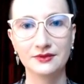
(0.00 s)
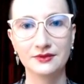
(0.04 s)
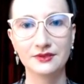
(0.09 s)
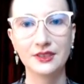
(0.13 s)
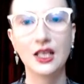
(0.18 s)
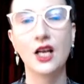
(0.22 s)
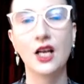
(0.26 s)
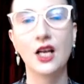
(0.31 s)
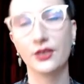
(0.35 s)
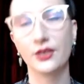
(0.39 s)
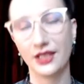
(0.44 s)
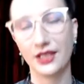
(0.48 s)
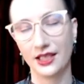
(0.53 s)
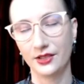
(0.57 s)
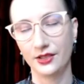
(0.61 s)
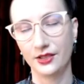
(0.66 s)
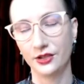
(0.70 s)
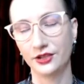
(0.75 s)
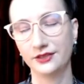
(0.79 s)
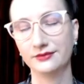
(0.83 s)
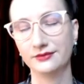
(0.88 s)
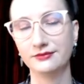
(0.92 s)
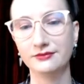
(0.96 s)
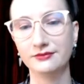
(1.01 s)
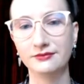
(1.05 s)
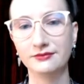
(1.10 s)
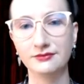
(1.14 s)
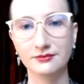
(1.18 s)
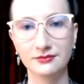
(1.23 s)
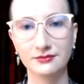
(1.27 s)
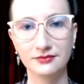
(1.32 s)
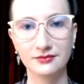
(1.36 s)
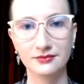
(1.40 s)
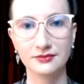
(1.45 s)
Like okay, if you good. had sent me
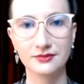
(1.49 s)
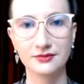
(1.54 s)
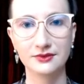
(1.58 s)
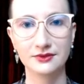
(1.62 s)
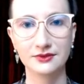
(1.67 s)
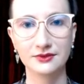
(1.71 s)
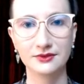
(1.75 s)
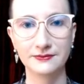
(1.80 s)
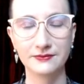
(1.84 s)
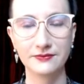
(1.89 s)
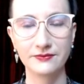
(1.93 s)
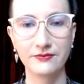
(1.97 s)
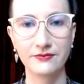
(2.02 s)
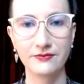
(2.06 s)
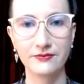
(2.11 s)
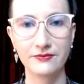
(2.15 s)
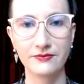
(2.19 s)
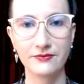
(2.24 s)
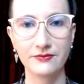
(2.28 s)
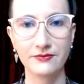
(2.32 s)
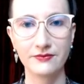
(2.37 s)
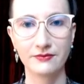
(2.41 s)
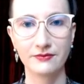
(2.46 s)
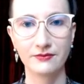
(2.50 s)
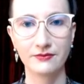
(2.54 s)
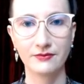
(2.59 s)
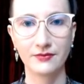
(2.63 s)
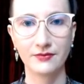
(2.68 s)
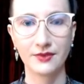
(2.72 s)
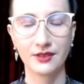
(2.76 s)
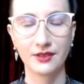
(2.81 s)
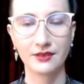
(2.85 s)
like three things, I'd be like,